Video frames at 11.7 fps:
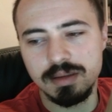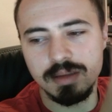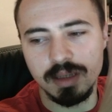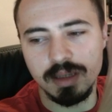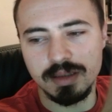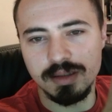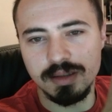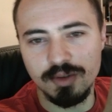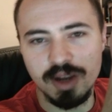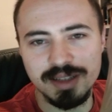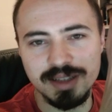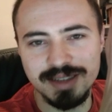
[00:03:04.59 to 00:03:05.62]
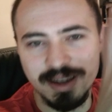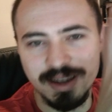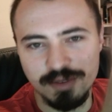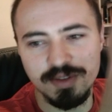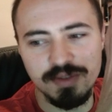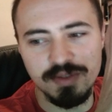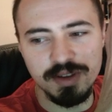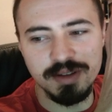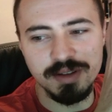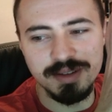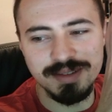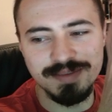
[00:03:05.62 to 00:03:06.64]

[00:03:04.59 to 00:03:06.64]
yes, the right side of the field.